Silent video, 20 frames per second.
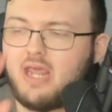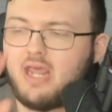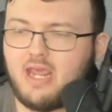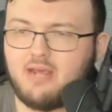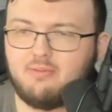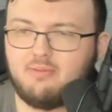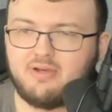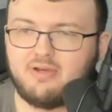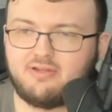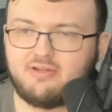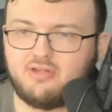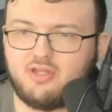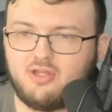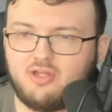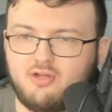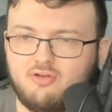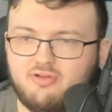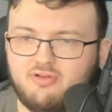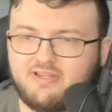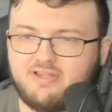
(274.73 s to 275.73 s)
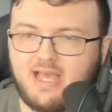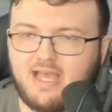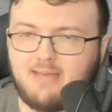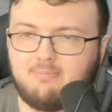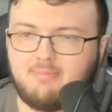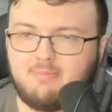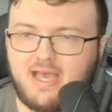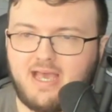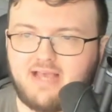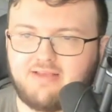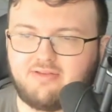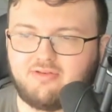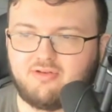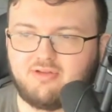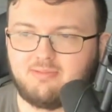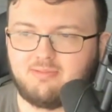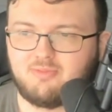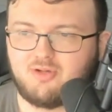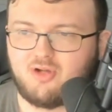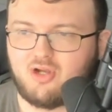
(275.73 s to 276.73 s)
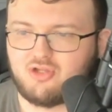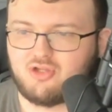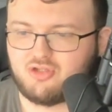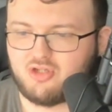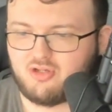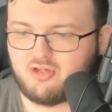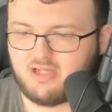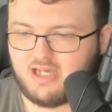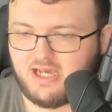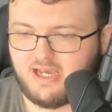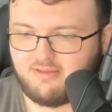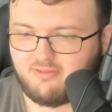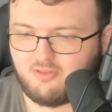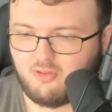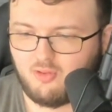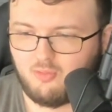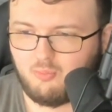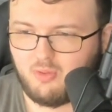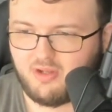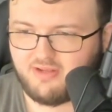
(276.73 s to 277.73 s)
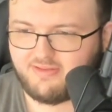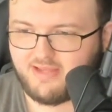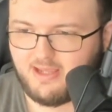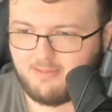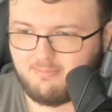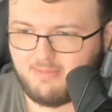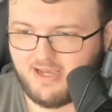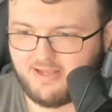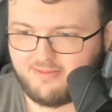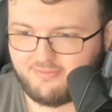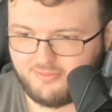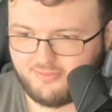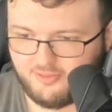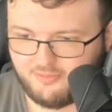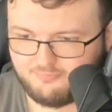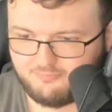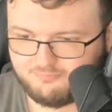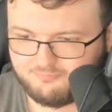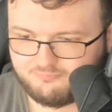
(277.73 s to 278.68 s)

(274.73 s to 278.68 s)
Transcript: It was 2 set masters. I'm going to go ahead and show you guys. Or 1 set master.